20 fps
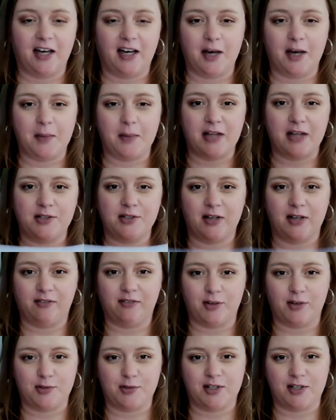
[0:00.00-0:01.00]
Um, I do
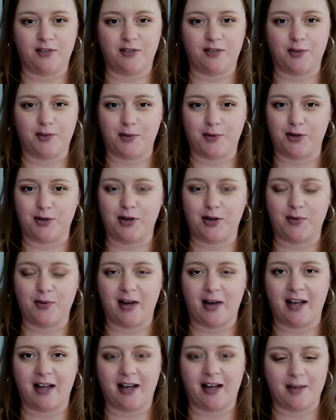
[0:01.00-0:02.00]
have notes here if you're wondering
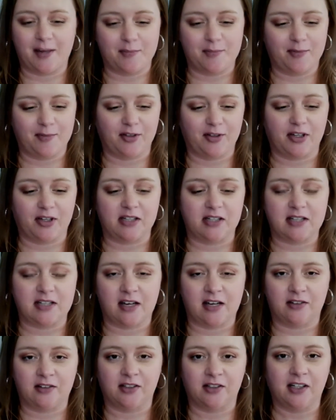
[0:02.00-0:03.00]
why I'm looking
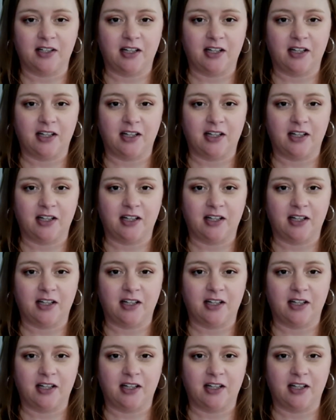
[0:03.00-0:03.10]
down.